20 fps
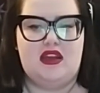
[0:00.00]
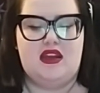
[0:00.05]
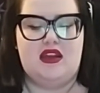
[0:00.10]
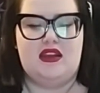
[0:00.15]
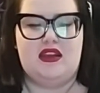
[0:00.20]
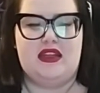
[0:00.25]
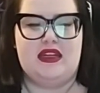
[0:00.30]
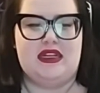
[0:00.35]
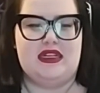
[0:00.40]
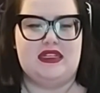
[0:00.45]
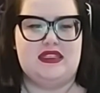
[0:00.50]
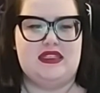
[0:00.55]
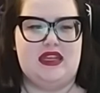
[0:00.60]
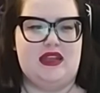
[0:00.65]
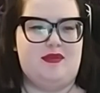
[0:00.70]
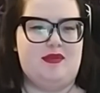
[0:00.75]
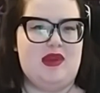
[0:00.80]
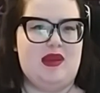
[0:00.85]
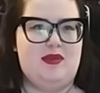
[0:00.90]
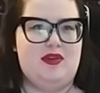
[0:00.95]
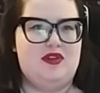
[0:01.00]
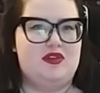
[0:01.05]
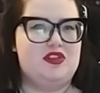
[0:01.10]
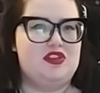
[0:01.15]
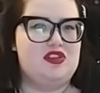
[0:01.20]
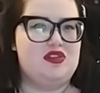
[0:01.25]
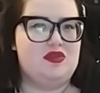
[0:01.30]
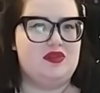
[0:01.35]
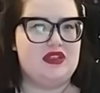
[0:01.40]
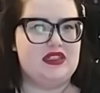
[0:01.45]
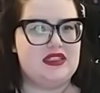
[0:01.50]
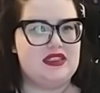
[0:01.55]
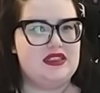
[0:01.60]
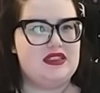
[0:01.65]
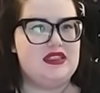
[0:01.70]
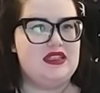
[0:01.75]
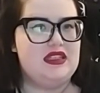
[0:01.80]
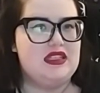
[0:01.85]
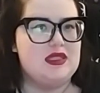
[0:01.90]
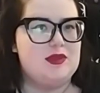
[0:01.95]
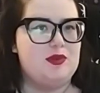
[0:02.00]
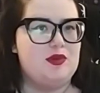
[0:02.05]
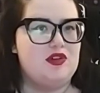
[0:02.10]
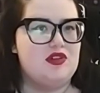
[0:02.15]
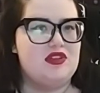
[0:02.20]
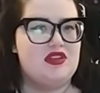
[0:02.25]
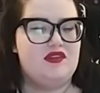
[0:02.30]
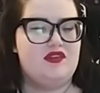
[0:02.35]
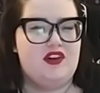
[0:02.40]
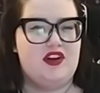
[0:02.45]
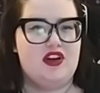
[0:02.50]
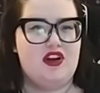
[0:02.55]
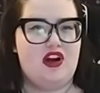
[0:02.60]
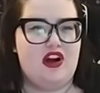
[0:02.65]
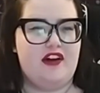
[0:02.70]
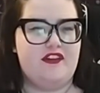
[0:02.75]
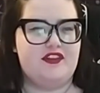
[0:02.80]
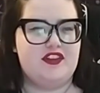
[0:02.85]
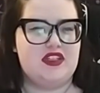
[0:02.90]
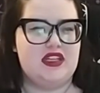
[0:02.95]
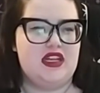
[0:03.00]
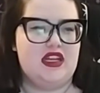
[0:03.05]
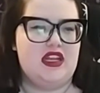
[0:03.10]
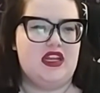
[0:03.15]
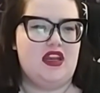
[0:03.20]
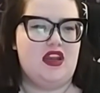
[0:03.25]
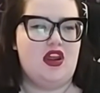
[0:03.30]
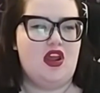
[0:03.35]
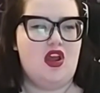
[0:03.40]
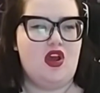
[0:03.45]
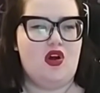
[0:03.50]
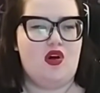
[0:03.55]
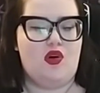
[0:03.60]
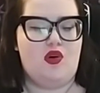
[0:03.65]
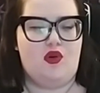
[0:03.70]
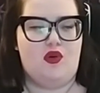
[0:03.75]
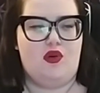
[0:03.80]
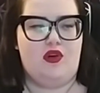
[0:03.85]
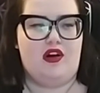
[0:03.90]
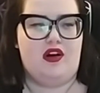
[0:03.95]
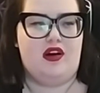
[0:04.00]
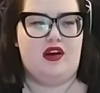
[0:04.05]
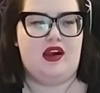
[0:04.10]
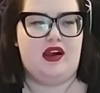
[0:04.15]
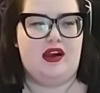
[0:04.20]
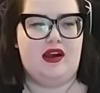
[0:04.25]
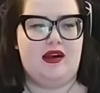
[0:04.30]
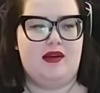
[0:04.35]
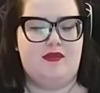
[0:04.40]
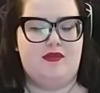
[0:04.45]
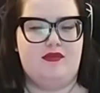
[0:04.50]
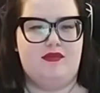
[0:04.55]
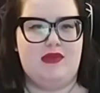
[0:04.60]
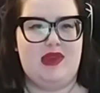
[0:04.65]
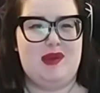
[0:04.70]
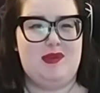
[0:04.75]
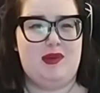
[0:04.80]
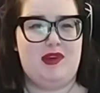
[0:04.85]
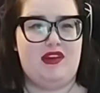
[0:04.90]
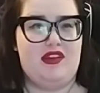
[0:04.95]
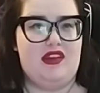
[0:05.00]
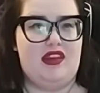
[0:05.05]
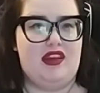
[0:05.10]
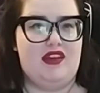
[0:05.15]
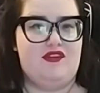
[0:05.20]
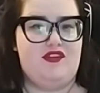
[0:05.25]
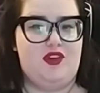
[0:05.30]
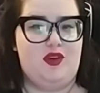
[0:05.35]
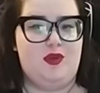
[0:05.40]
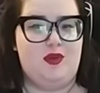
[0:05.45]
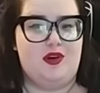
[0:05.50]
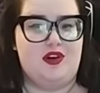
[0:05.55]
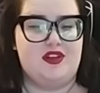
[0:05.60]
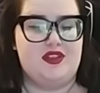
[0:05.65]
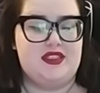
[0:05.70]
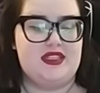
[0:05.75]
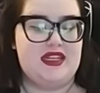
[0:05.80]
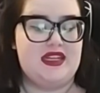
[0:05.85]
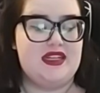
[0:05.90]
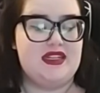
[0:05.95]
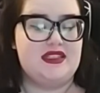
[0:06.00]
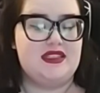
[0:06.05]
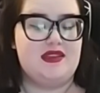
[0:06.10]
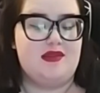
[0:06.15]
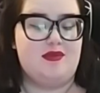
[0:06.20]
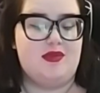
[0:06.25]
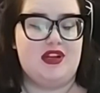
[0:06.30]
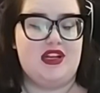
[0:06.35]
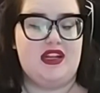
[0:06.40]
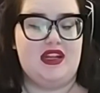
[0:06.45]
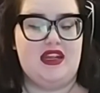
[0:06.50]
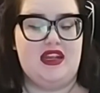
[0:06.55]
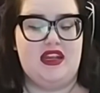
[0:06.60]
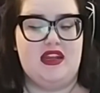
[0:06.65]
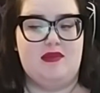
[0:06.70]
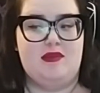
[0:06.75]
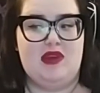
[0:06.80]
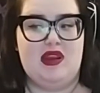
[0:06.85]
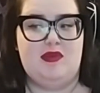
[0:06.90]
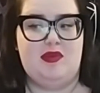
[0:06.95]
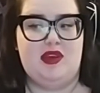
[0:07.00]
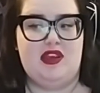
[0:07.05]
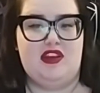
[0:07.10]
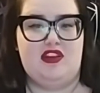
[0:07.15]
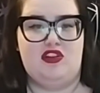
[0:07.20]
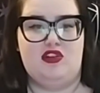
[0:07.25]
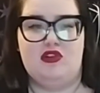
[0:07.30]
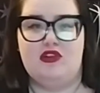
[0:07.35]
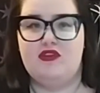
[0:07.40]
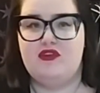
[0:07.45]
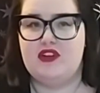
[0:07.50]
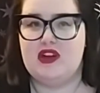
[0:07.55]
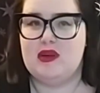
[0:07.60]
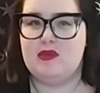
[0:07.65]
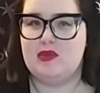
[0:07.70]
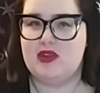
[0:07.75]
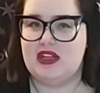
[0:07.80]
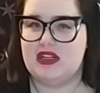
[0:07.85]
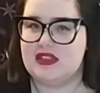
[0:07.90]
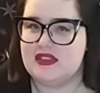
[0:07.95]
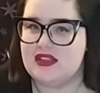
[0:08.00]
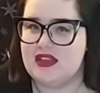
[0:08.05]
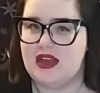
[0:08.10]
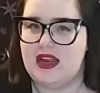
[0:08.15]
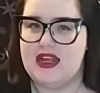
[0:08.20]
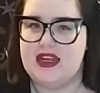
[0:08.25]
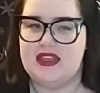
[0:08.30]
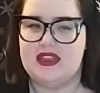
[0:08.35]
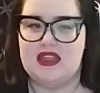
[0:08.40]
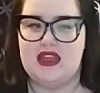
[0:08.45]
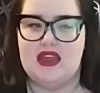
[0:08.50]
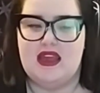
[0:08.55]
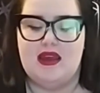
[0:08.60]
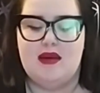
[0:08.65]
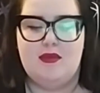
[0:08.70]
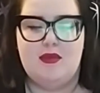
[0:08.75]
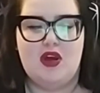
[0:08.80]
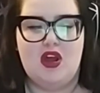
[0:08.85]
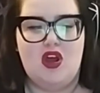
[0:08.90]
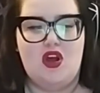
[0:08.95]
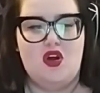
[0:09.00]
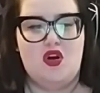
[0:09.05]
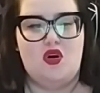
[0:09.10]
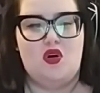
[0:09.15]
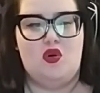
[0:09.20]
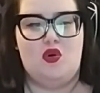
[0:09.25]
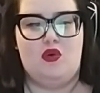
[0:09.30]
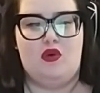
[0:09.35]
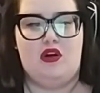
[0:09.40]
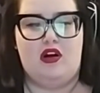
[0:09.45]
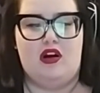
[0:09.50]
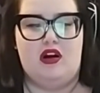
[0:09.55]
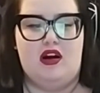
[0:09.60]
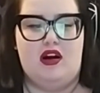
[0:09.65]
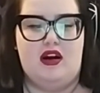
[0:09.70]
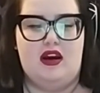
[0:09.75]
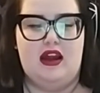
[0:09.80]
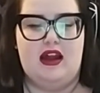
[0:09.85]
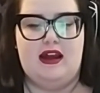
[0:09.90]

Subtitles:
like I said, maybe you just don't get to see this person very often. Or maybe if you are seeing somebody and maybe your family doesn't like them, or